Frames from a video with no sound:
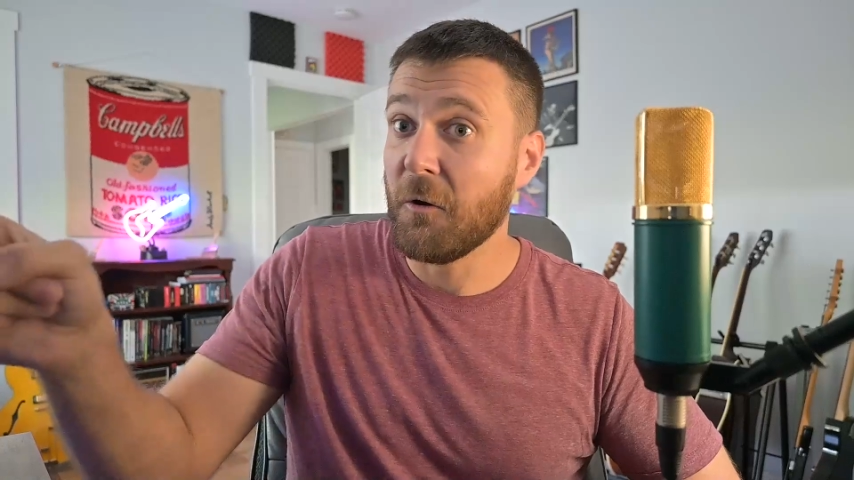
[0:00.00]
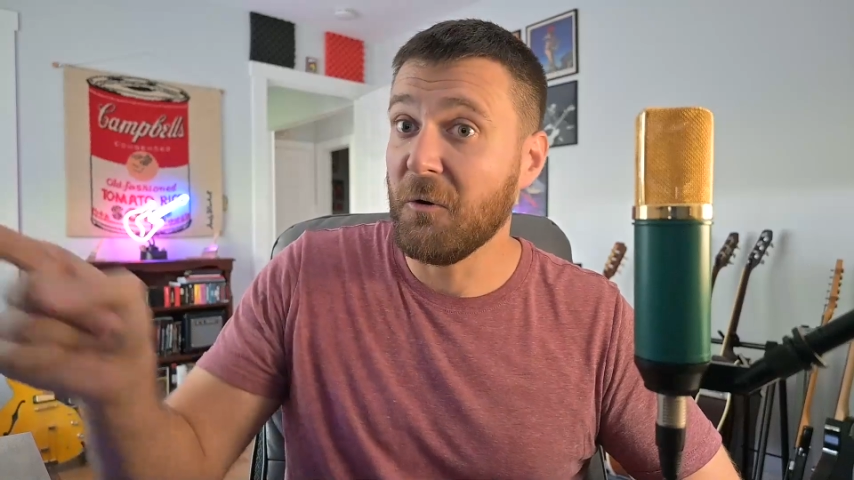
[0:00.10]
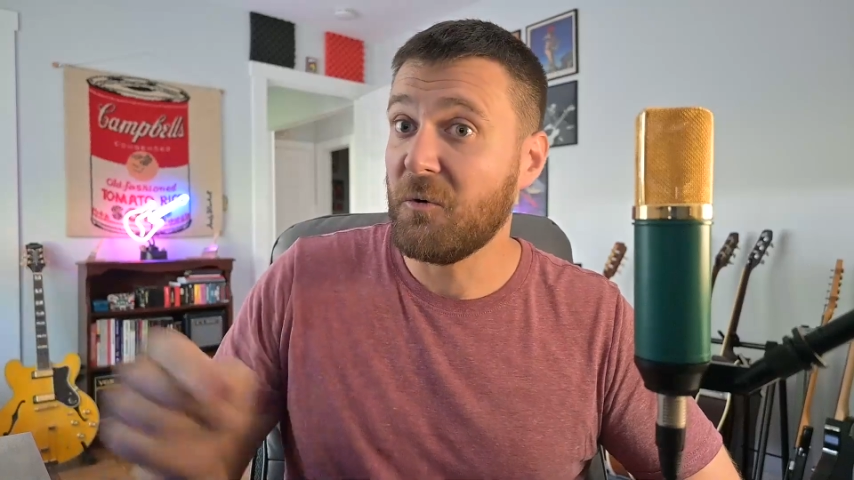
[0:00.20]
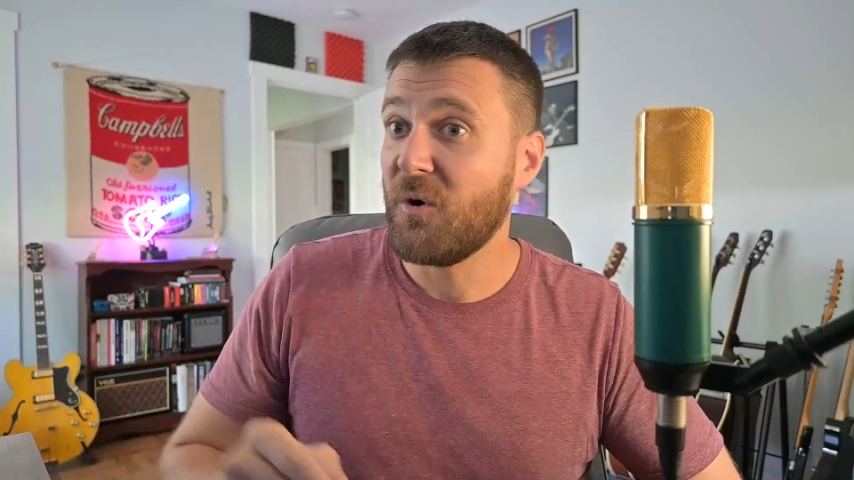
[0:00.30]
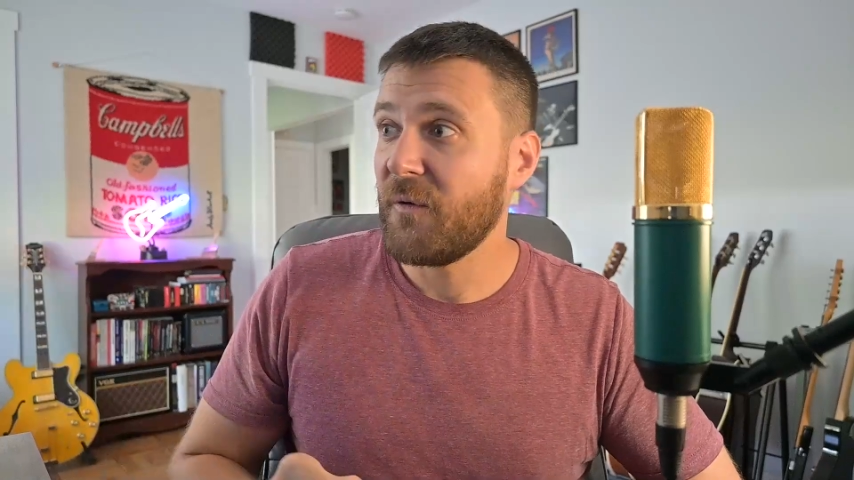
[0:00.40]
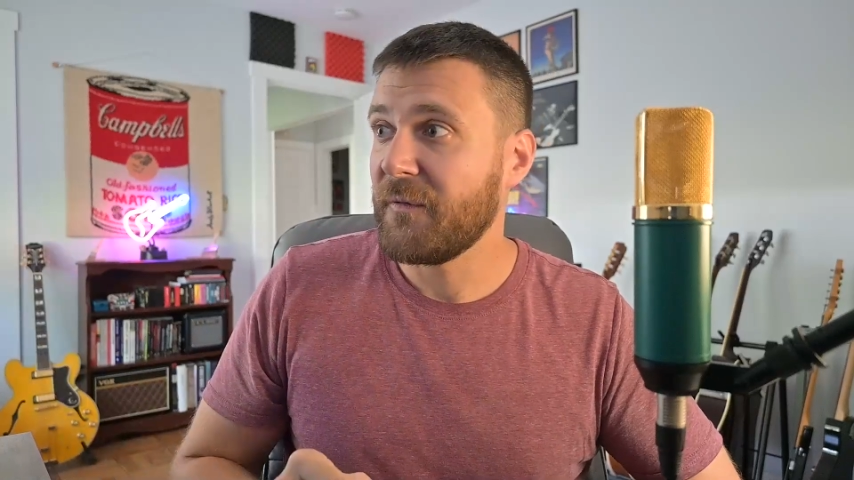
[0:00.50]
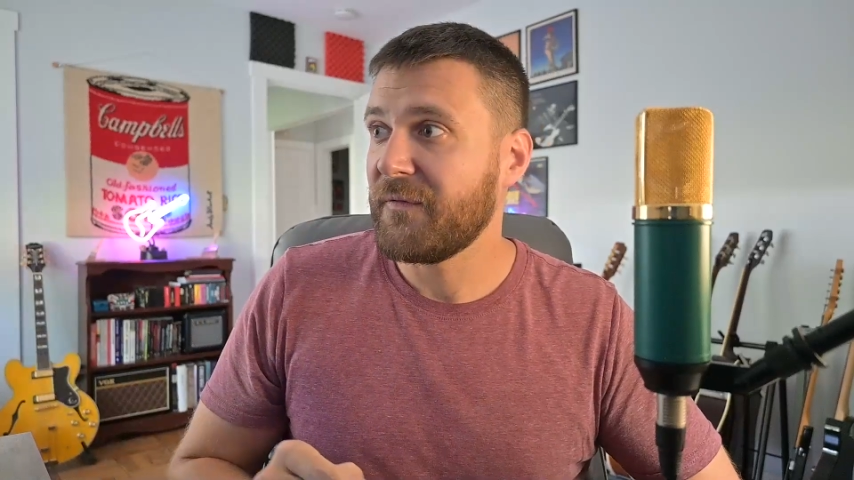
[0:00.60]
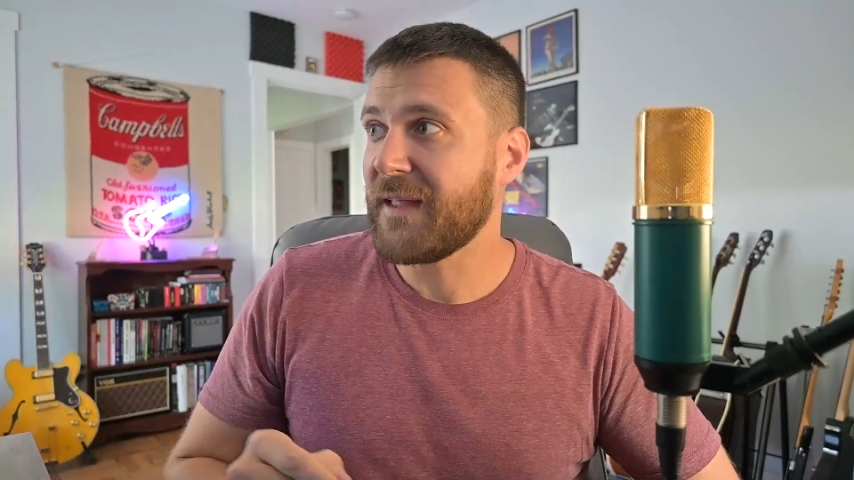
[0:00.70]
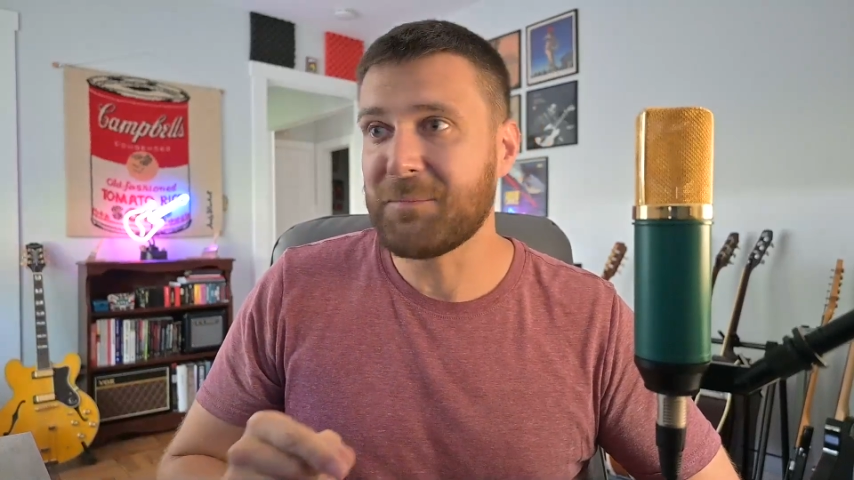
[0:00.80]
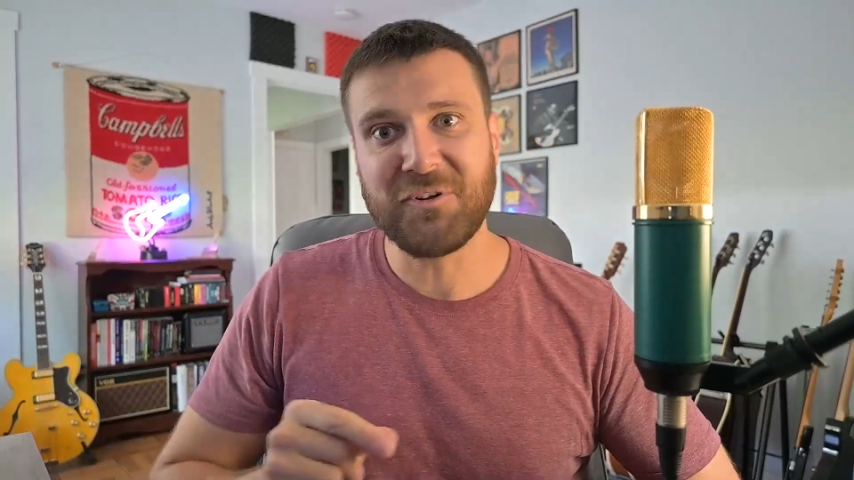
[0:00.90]
oh,
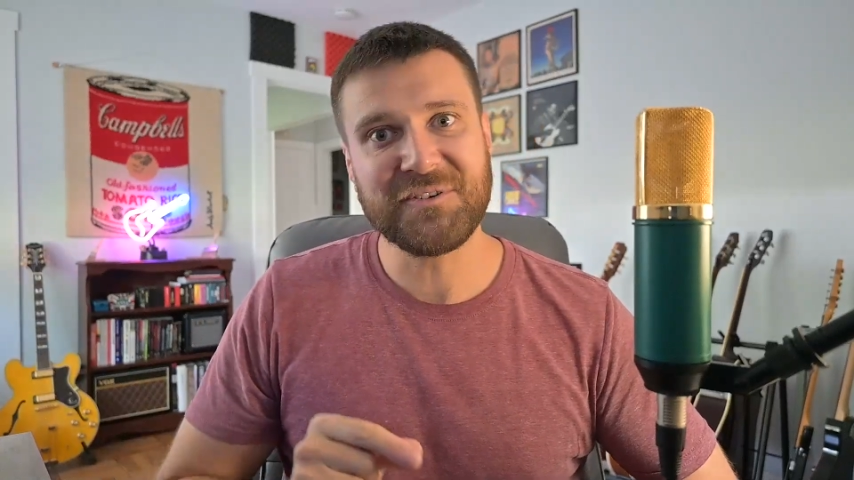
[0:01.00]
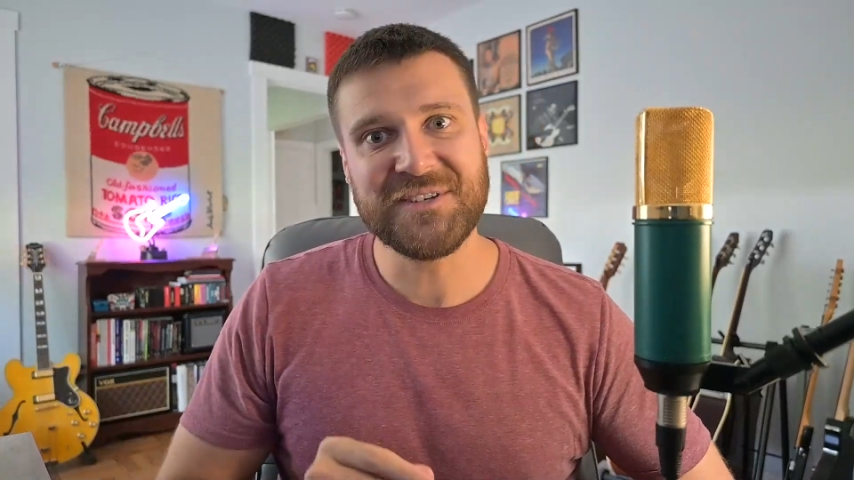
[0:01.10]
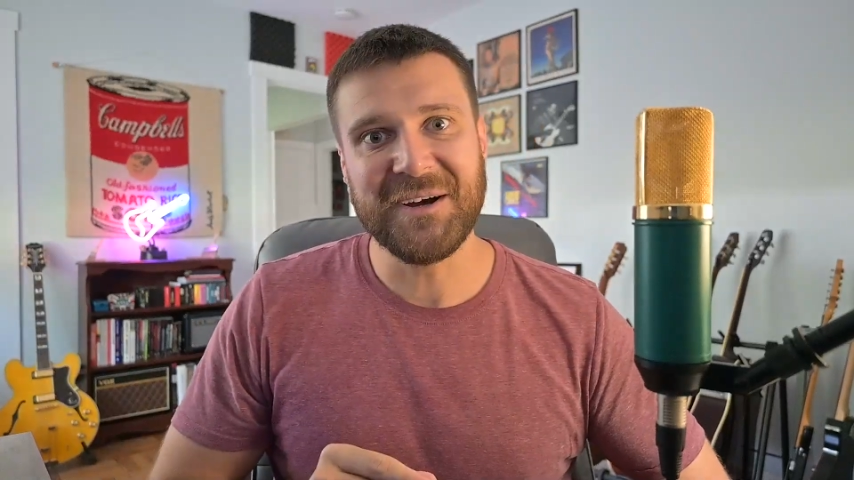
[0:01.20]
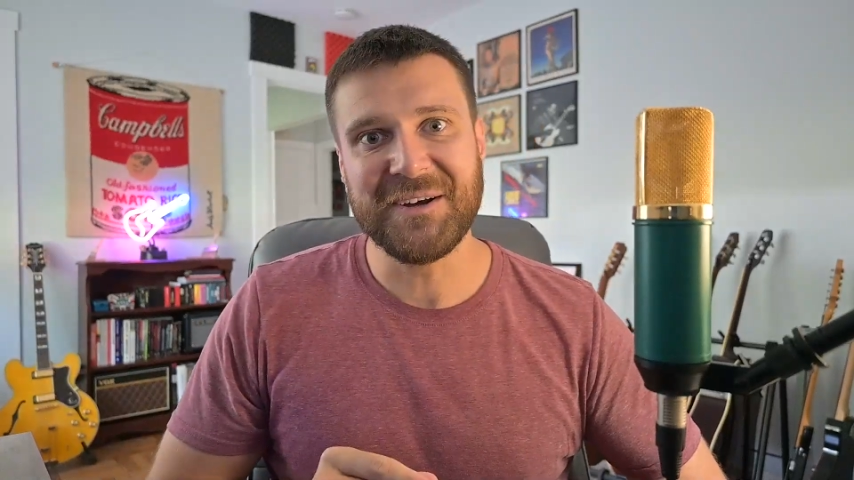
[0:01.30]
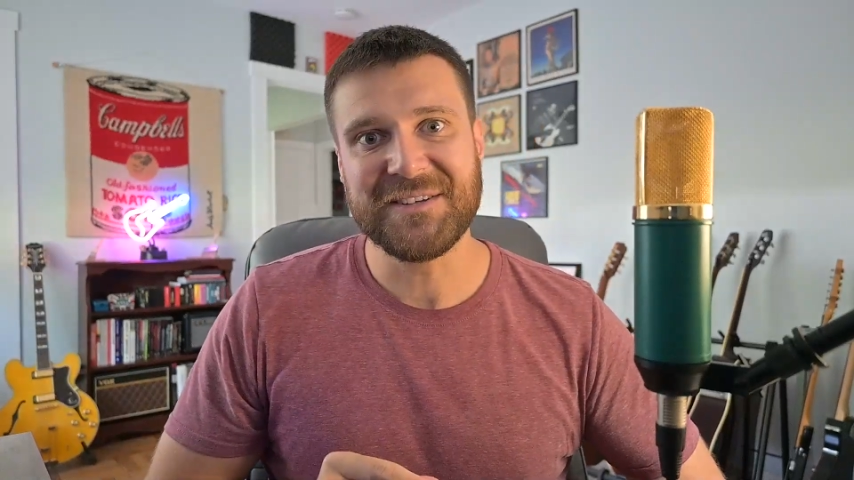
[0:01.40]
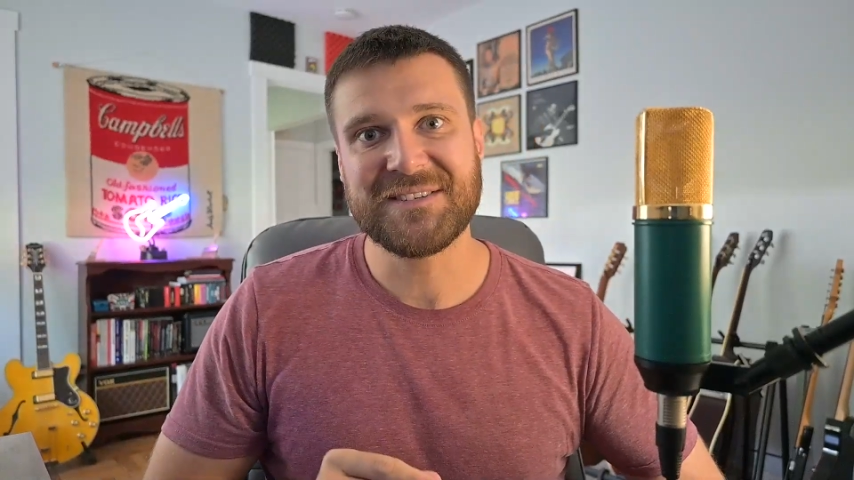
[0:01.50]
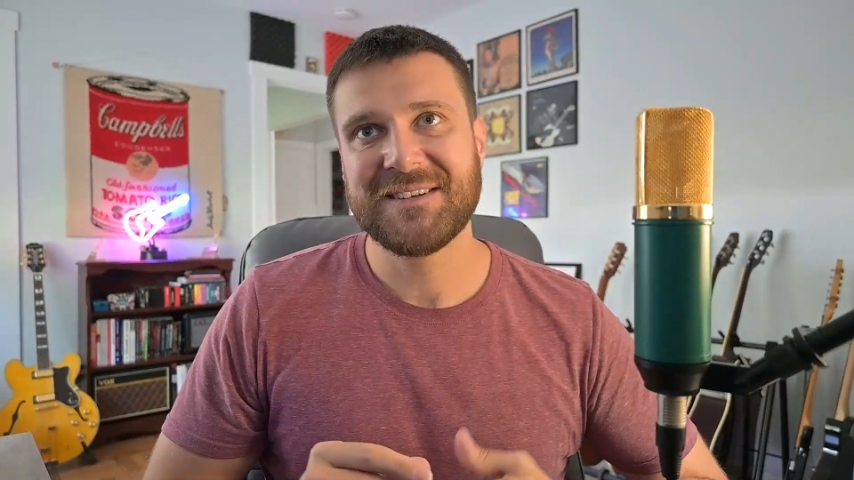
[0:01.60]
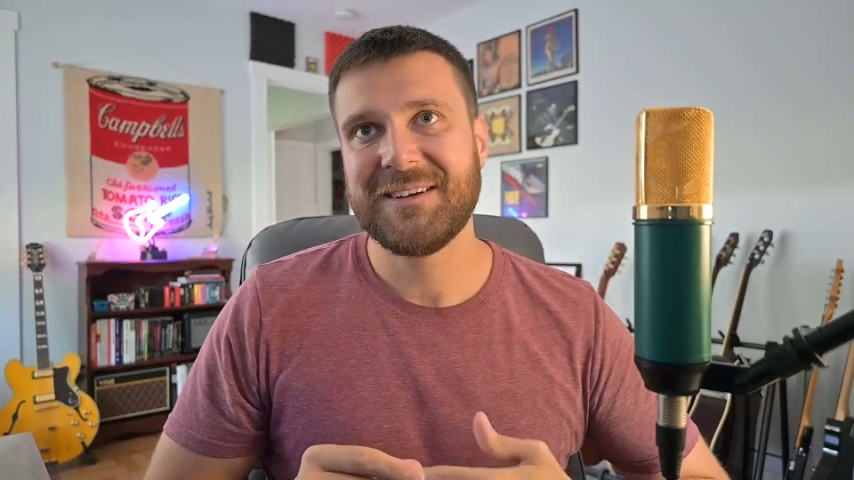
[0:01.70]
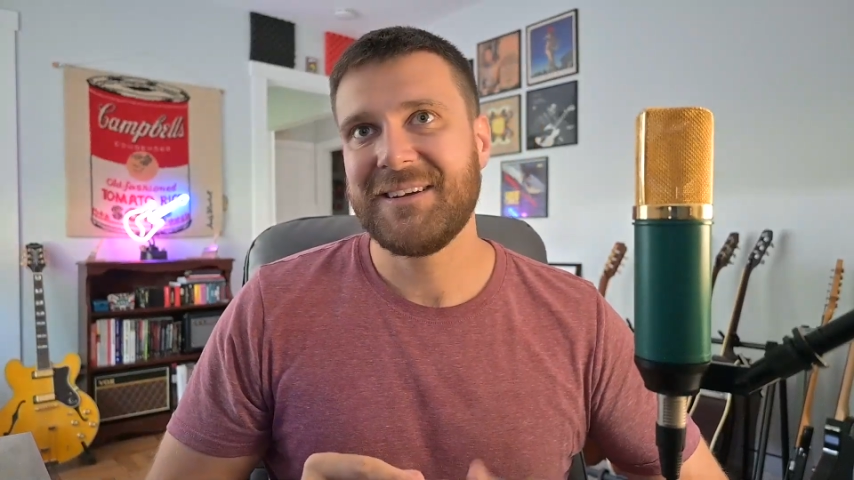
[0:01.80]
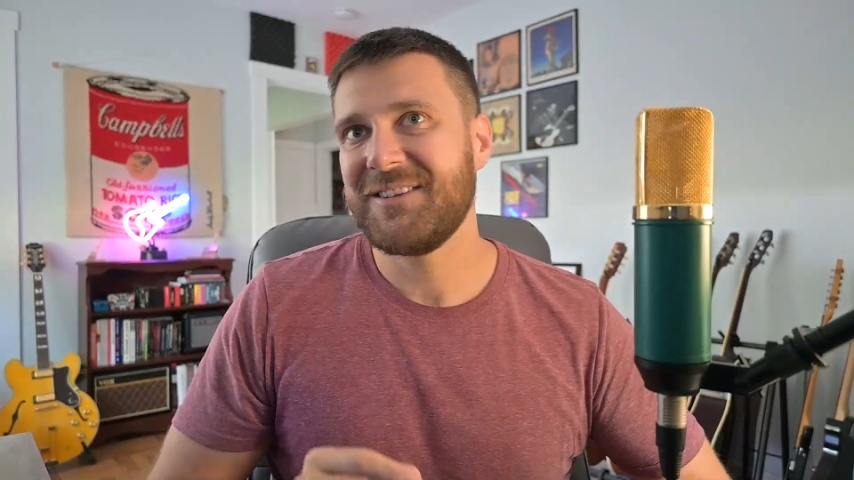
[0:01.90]
that belongs to us.